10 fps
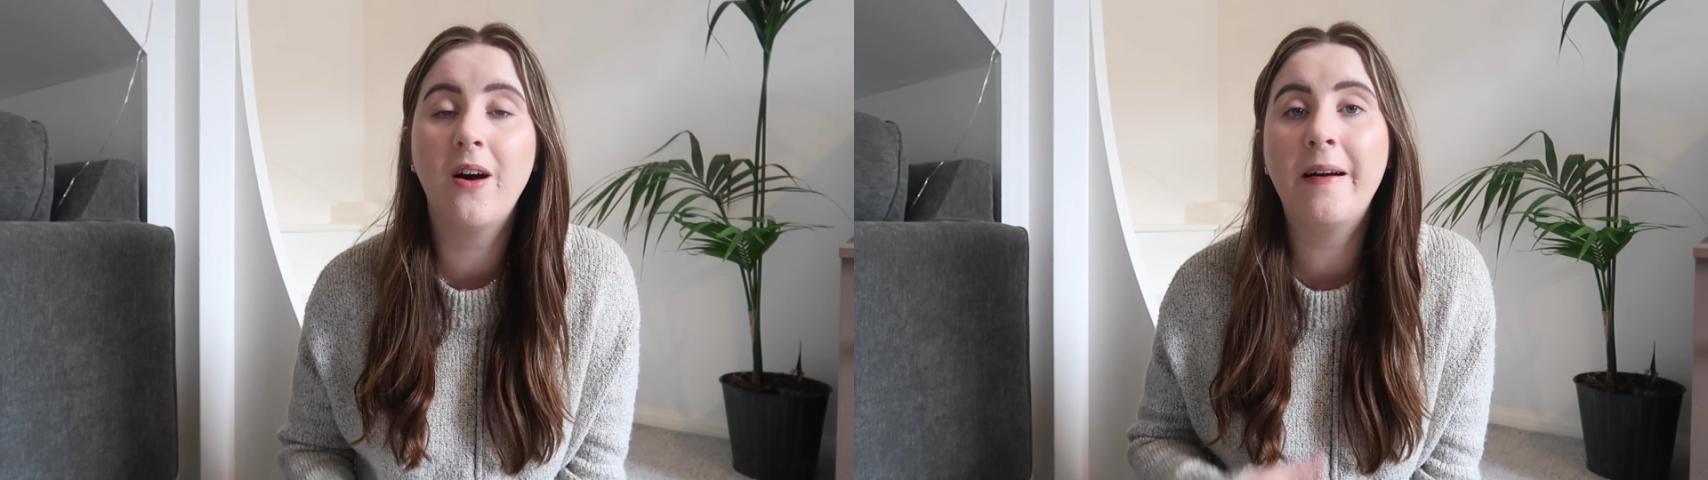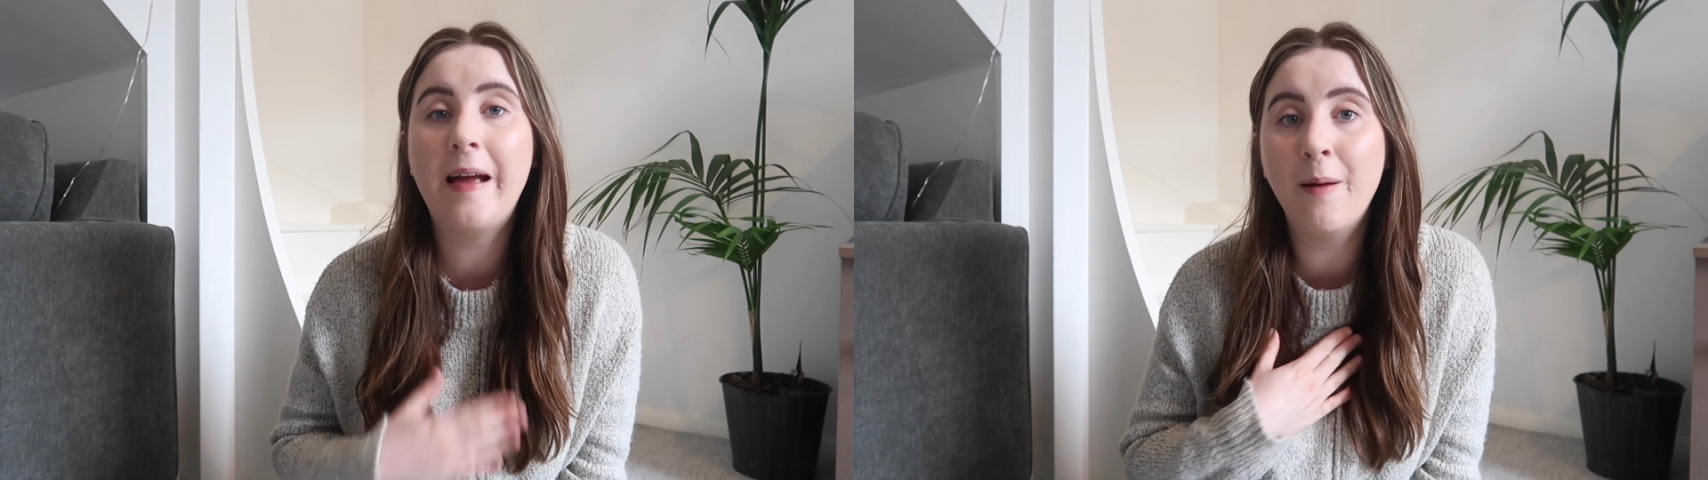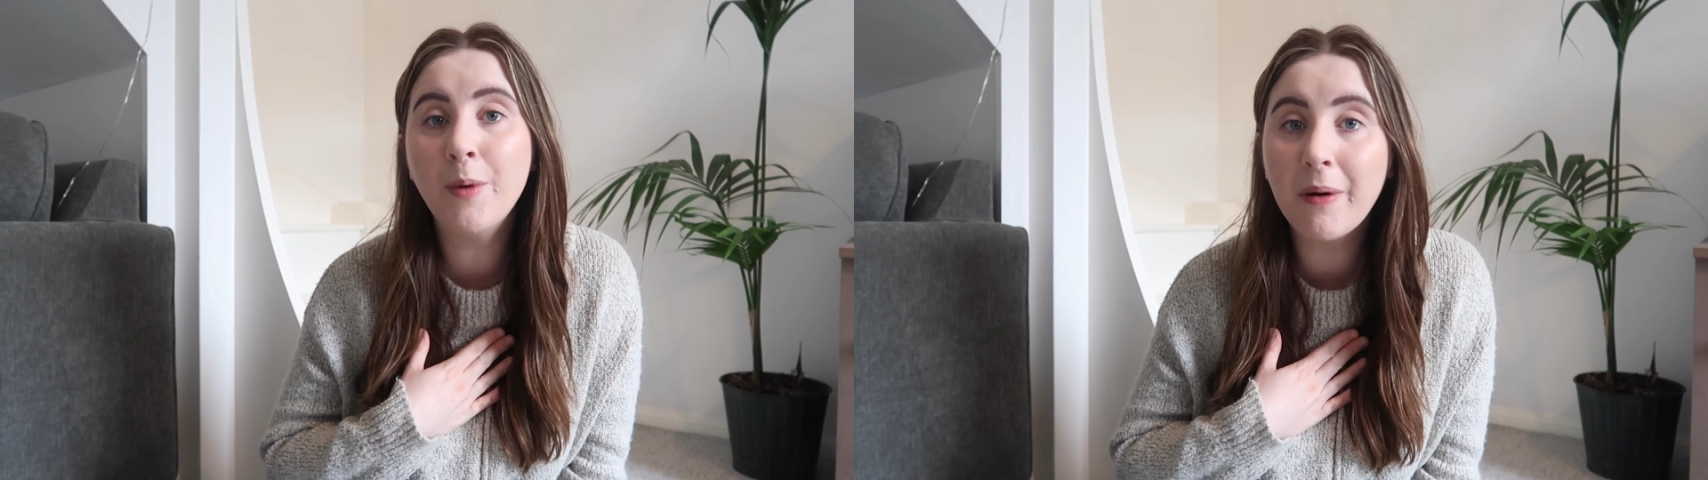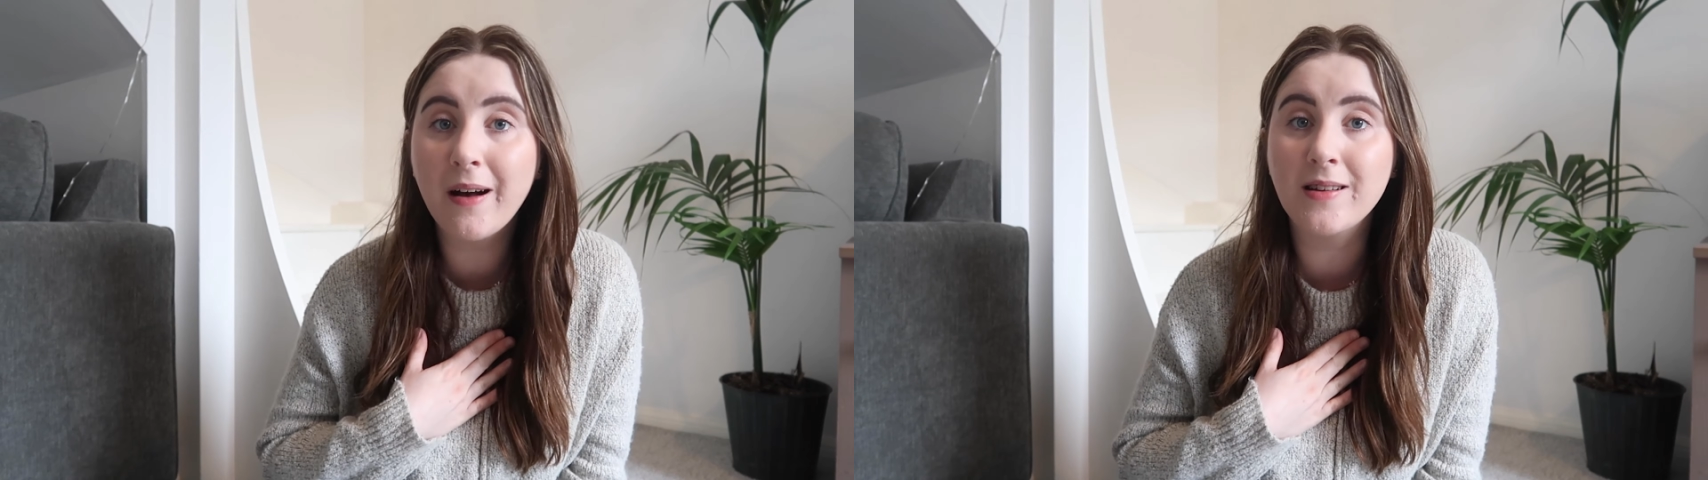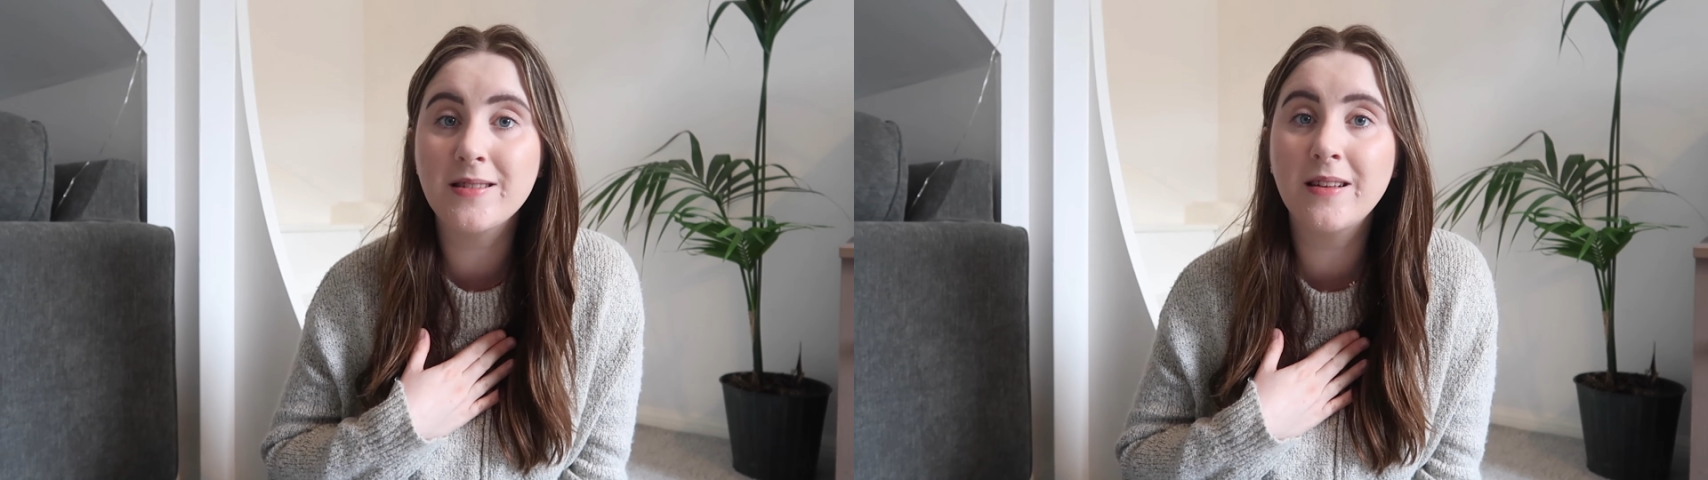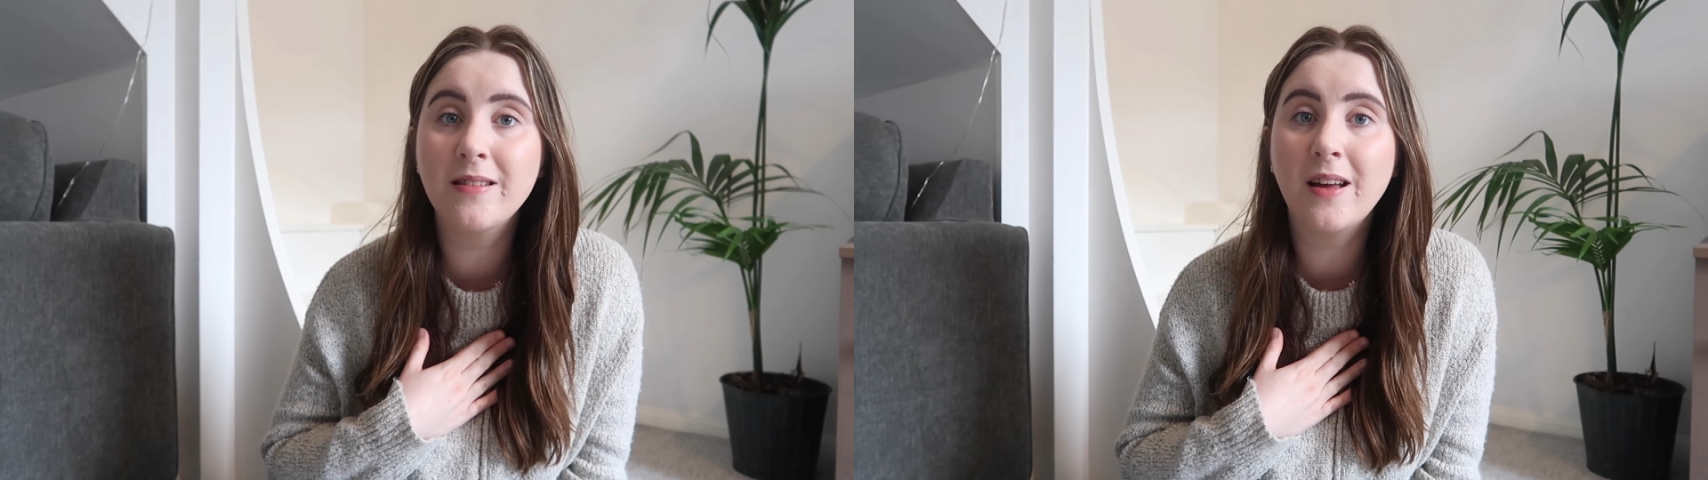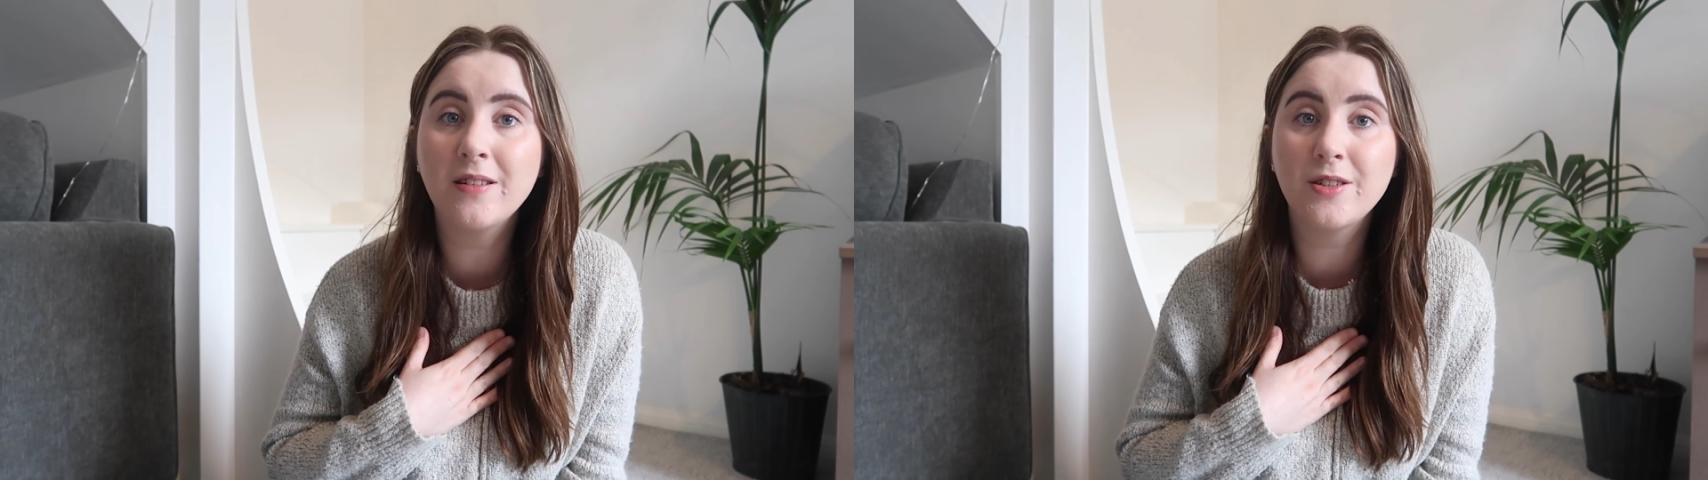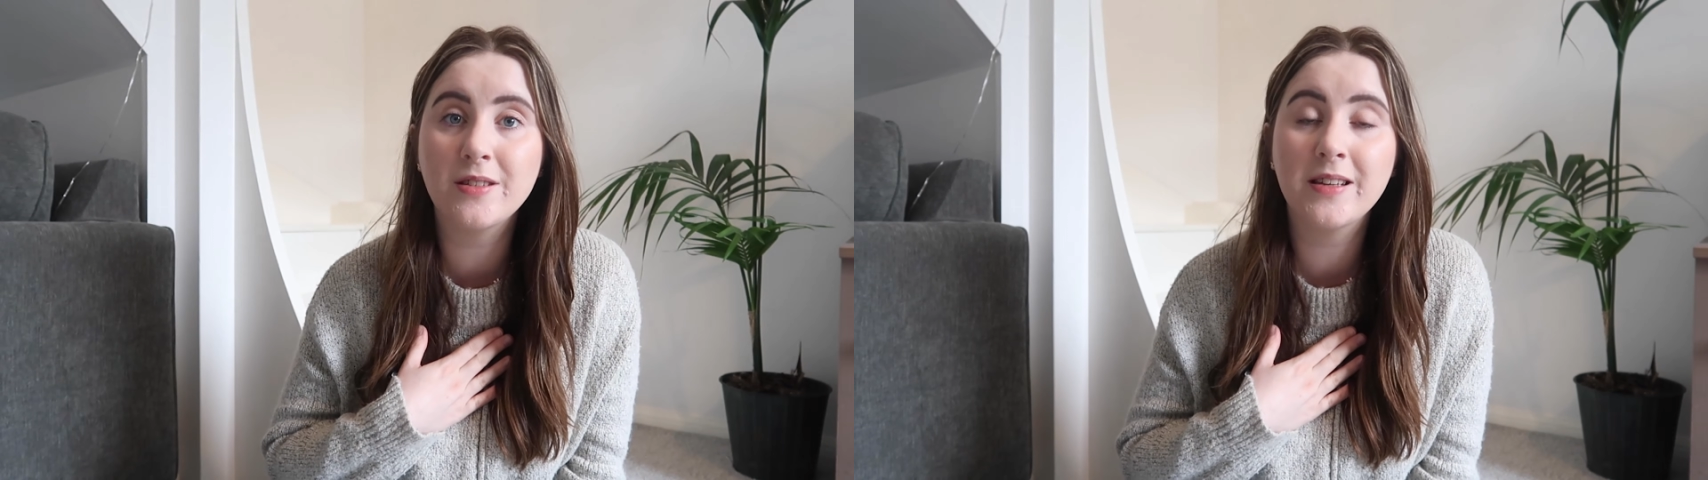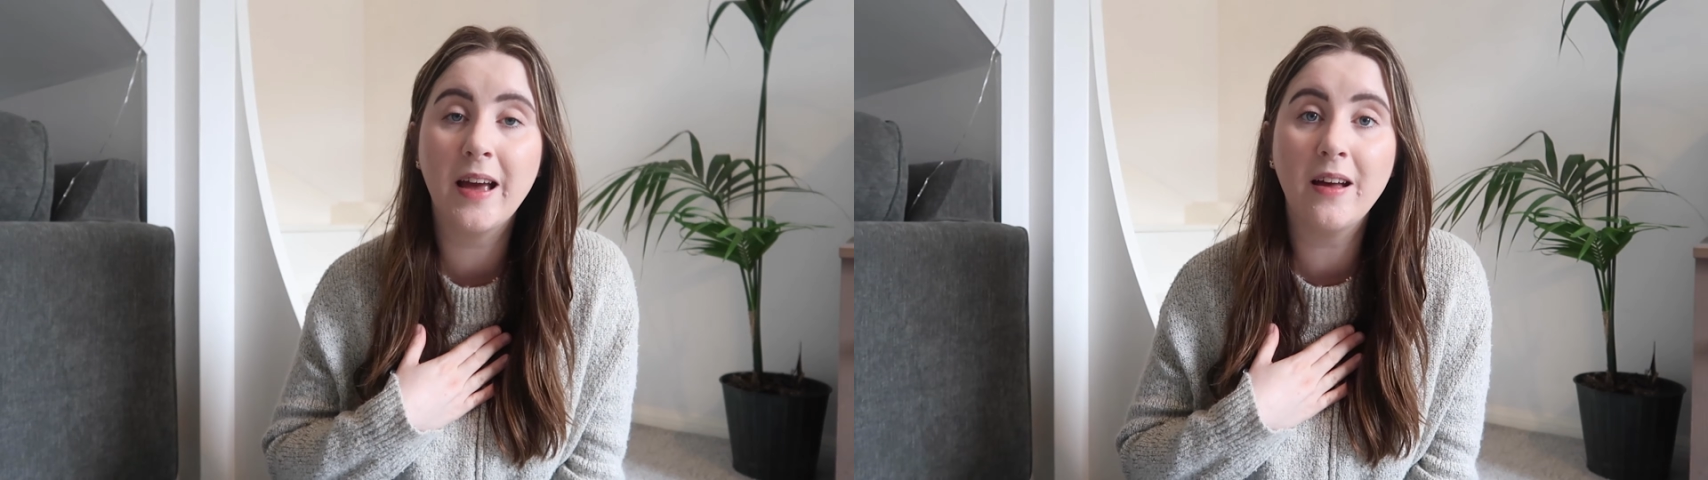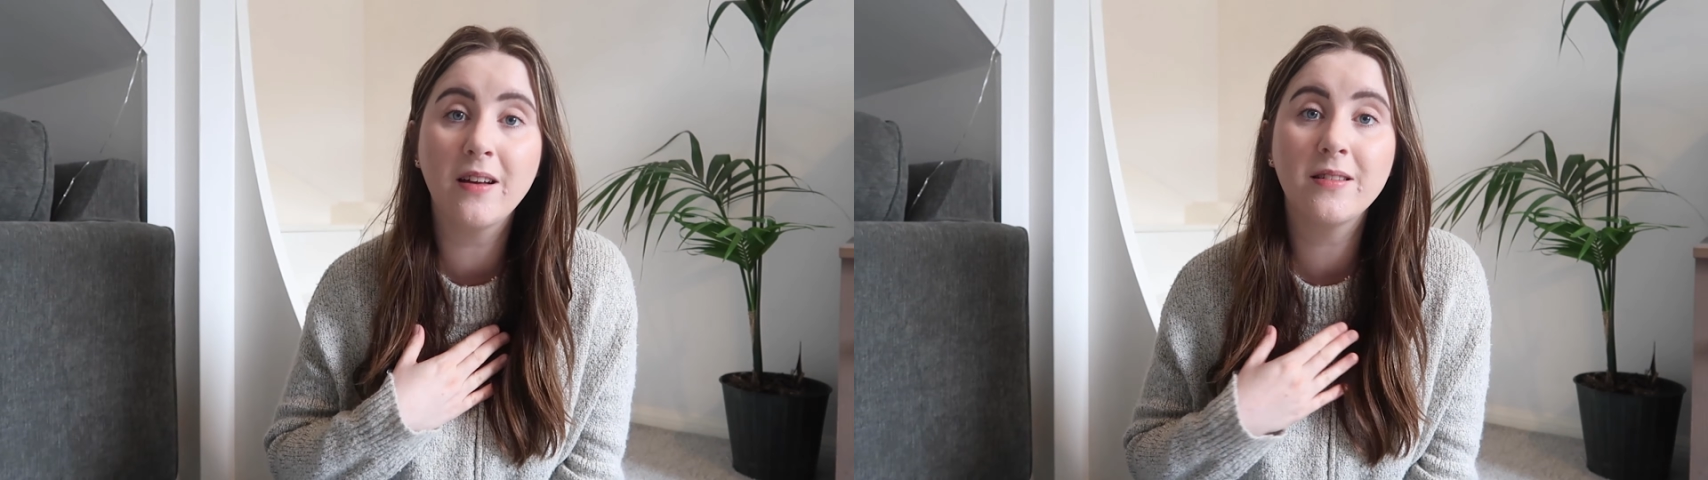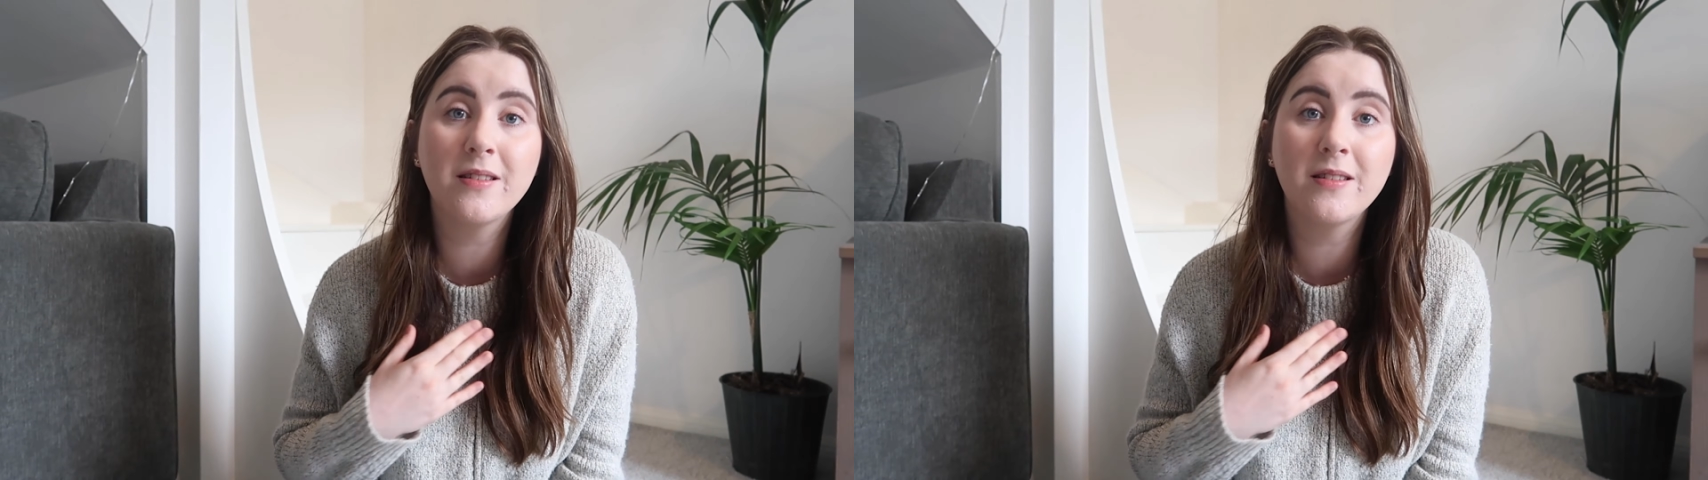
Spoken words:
I am a person that does get